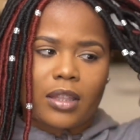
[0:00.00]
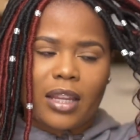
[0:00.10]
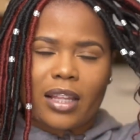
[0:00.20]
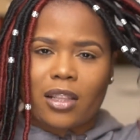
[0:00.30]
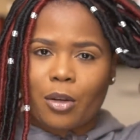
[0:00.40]

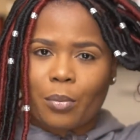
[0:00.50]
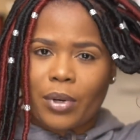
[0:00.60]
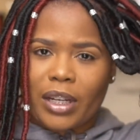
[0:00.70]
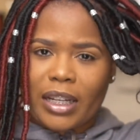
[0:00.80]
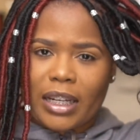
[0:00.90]
They look
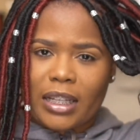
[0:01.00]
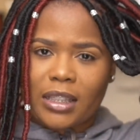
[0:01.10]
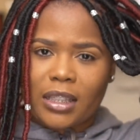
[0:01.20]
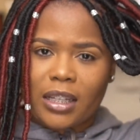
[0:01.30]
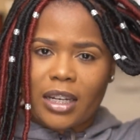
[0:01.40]
pretty
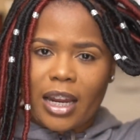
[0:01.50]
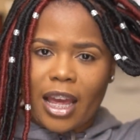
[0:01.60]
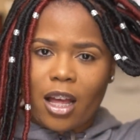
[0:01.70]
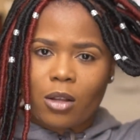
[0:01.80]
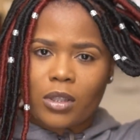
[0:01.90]
decent
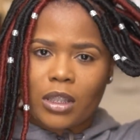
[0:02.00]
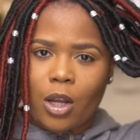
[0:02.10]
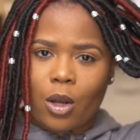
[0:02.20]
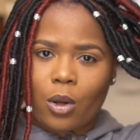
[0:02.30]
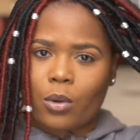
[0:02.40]
now,
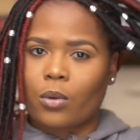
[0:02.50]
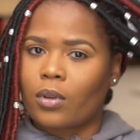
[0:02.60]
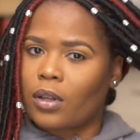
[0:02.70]
so